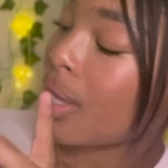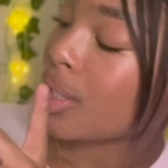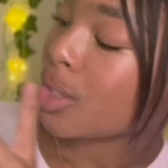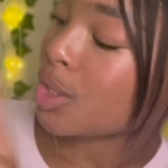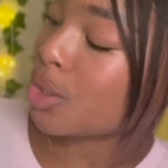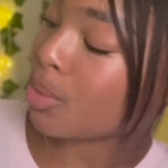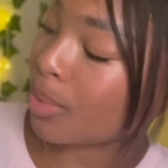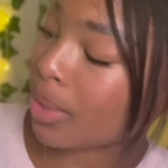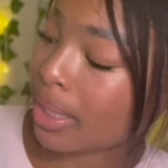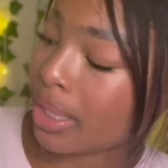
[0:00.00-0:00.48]

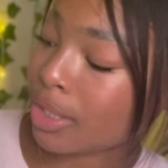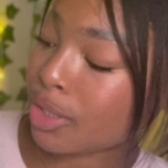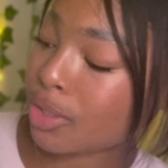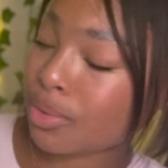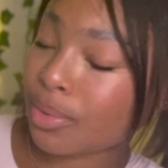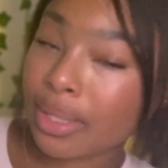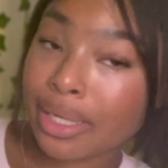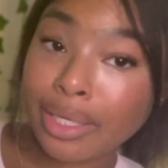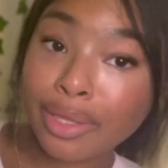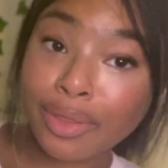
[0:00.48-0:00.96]

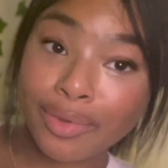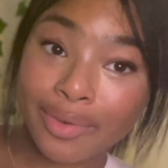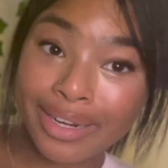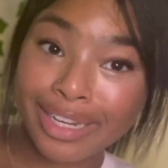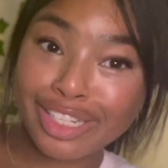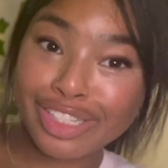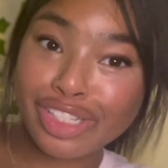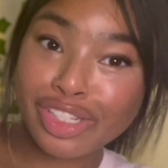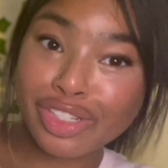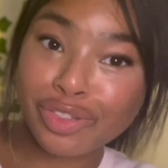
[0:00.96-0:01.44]
2023
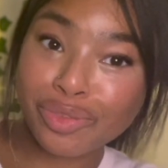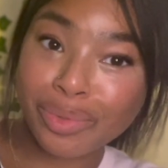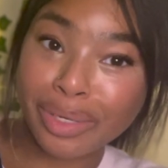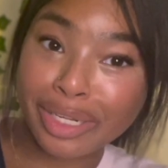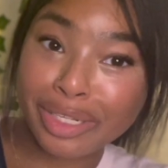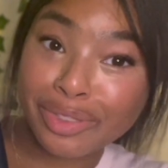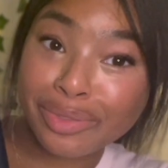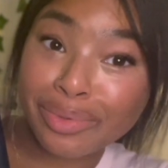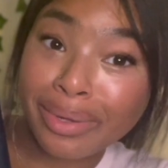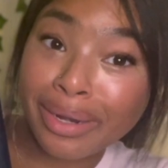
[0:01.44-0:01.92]
to
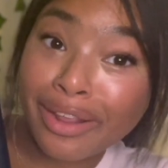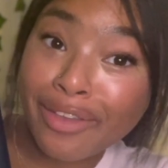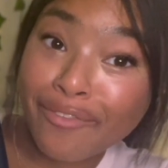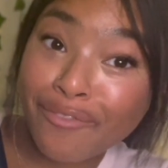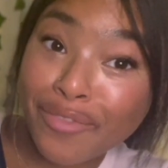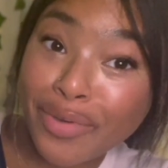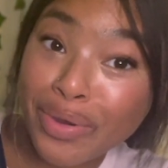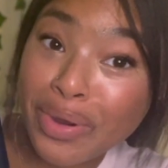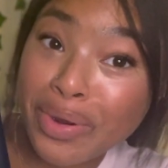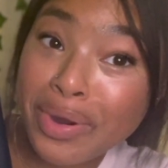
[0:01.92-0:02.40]

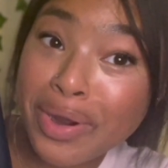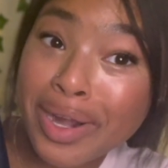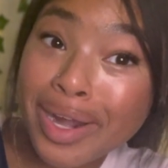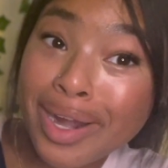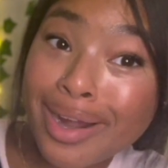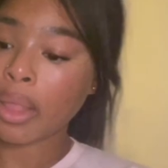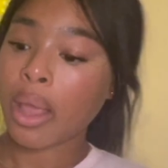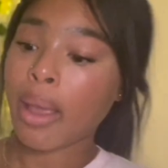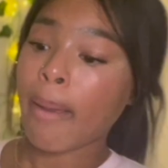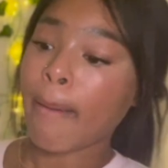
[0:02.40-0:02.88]

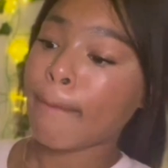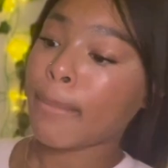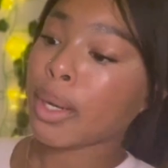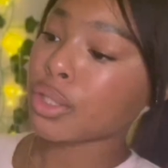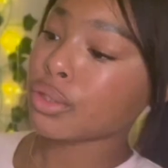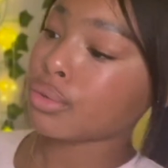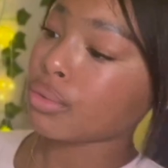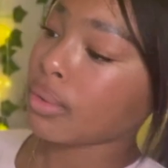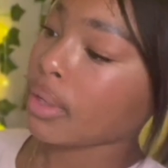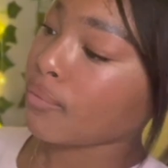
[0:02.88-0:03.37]
2024.
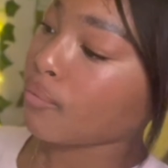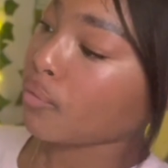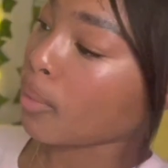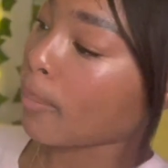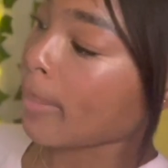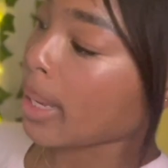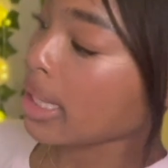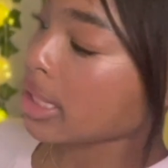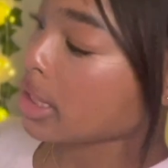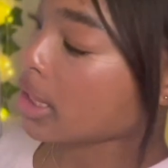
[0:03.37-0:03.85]
Personal
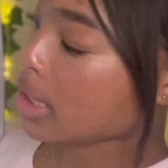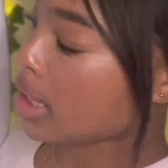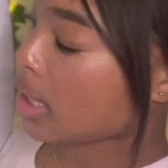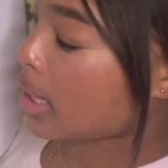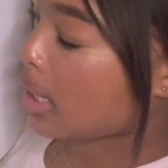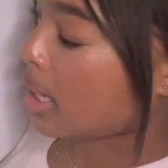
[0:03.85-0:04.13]
information,